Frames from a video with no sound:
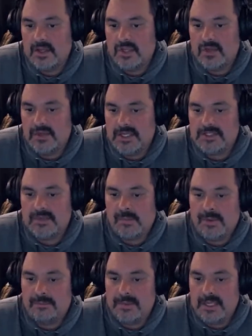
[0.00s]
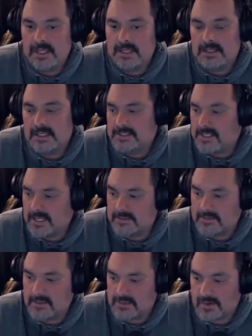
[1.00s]
you need to immediately
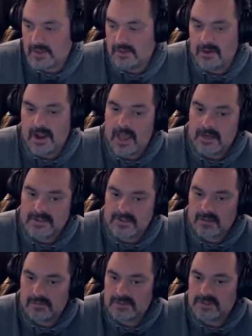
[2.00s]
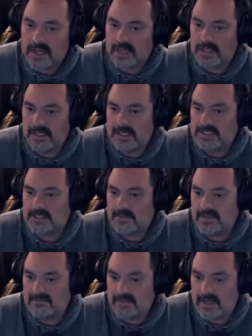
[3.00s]
take the trailer out of service and it needs to
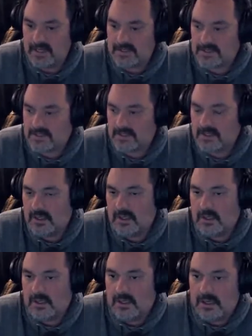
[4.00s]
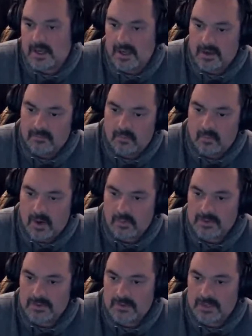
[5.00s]
be fixed. Um, what
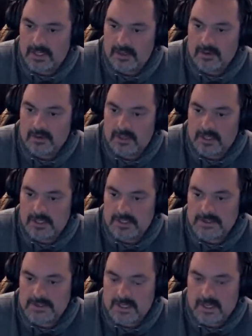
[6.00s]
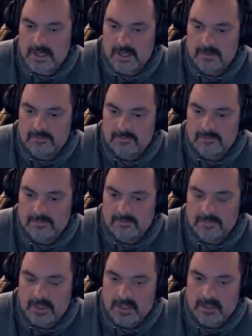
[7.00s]
we're doing here is um,
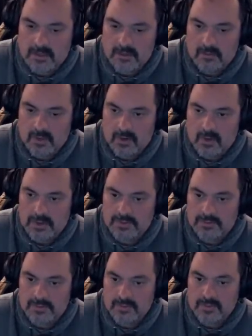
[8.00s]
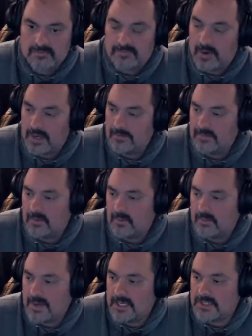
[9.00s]
uh, we're going through the frame and
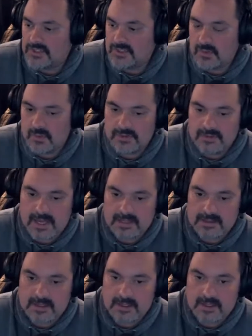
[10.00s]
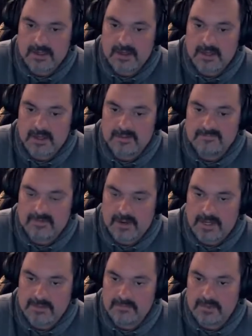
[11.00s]
we're making sure that the uh,
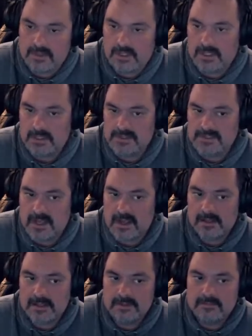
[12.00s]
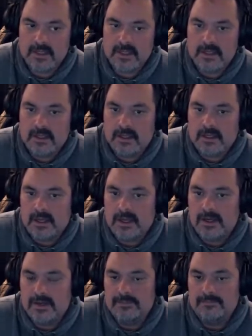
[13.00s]
frame is solid.
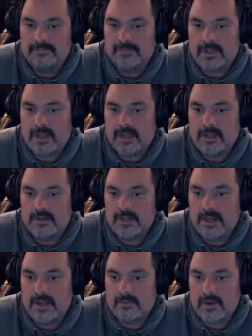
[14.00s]
Um, and uh,